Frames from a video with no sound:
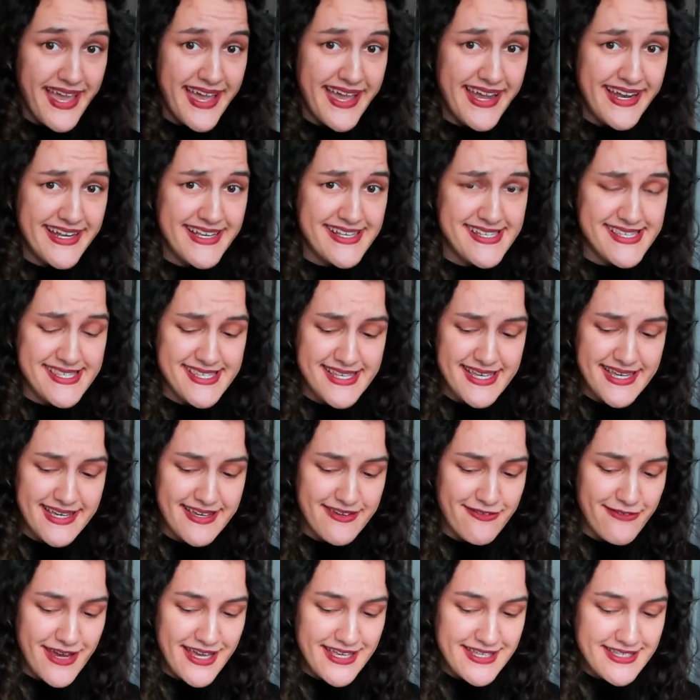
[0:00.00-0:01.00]
and is a
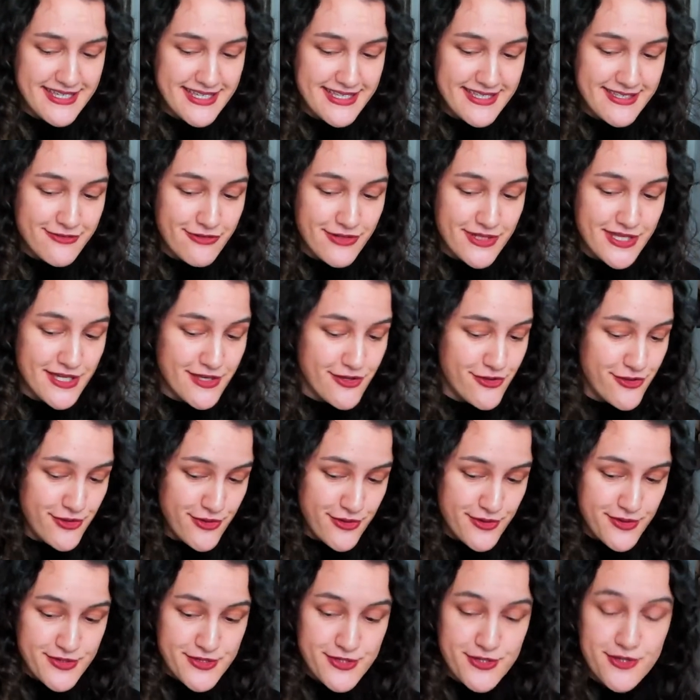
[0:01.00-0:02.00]
great
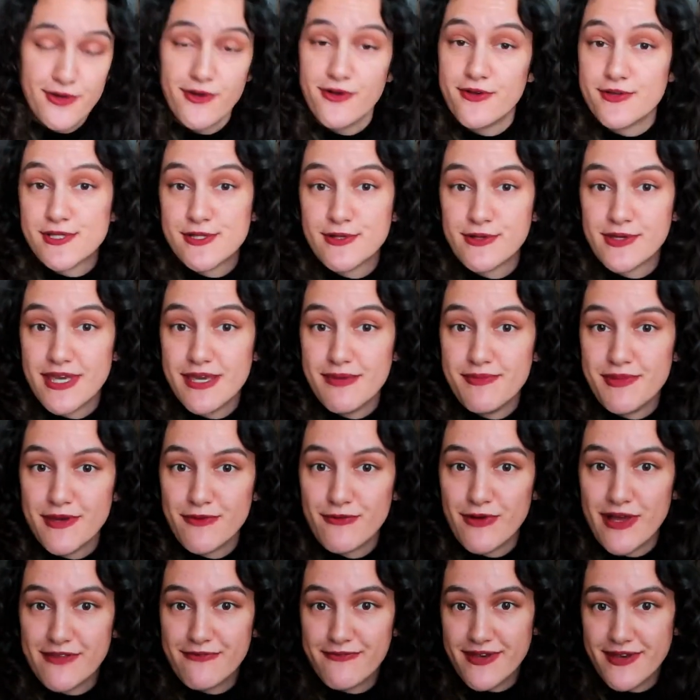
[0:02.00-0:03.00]
introduction to also keeping
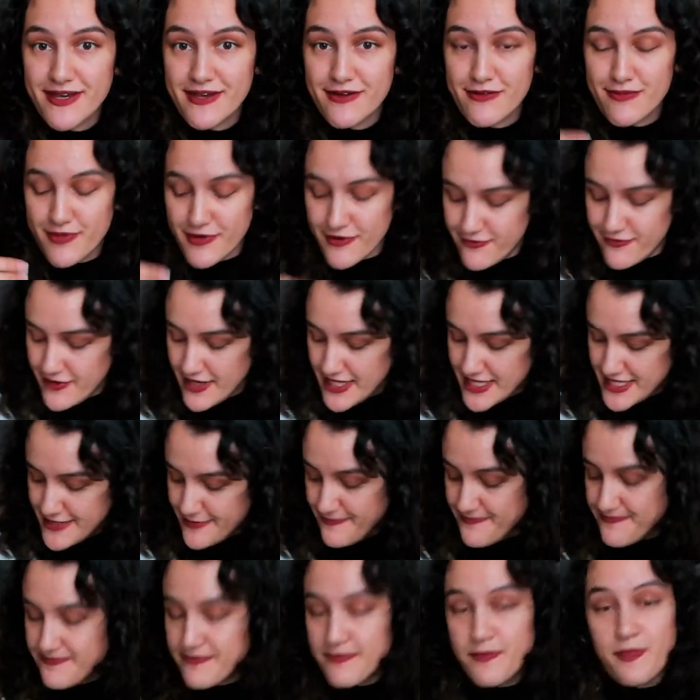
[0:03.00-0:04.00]
one finger per fret.
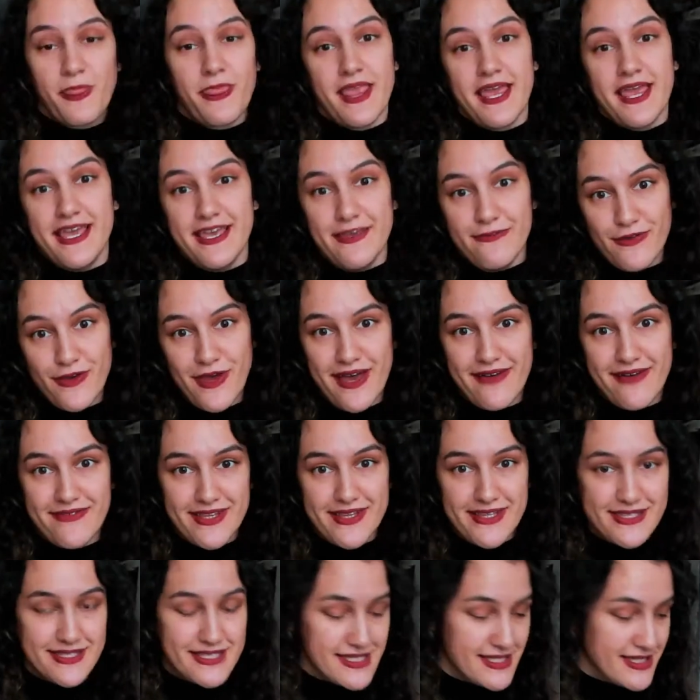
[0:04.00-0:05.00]
If you
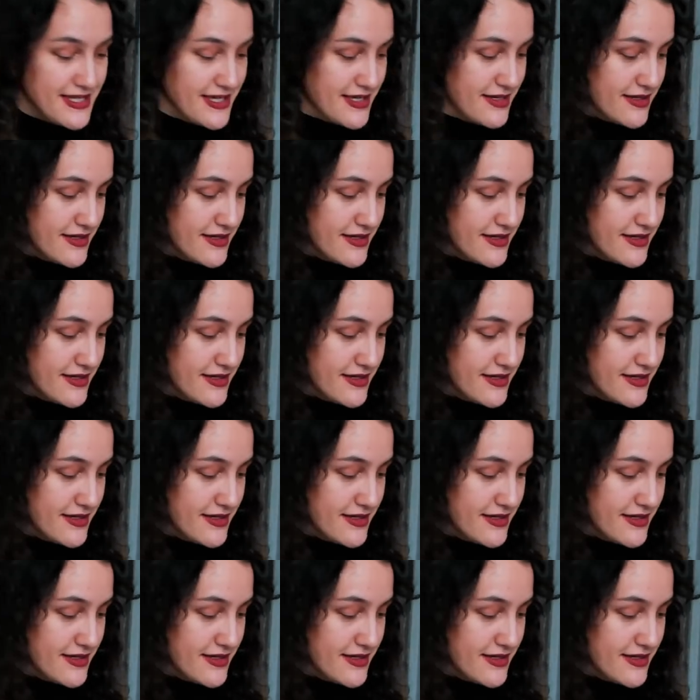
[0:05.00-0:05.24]
haven't